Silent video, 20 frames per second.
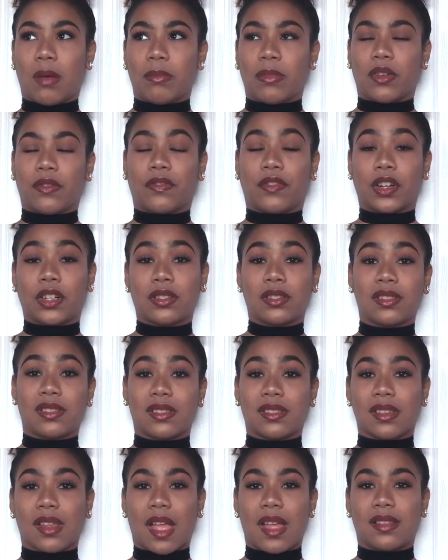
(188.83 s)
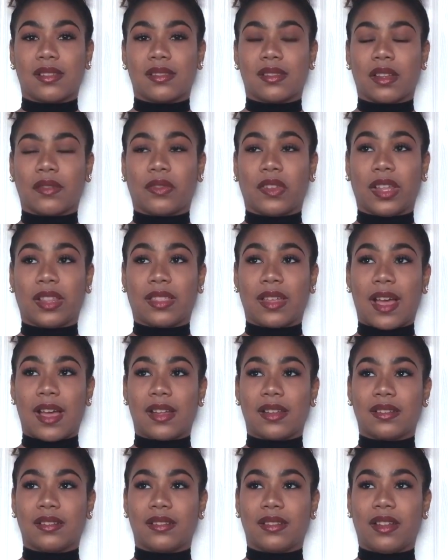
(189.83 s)
the first and stuff like
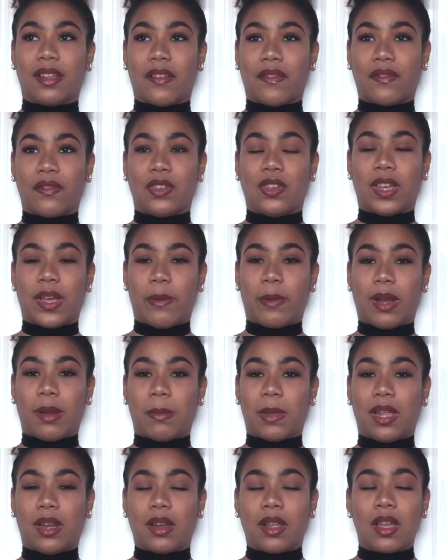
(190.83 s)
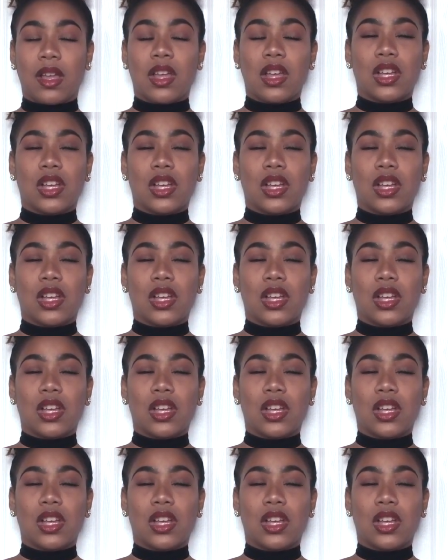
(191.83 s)
that, if you get what I mean.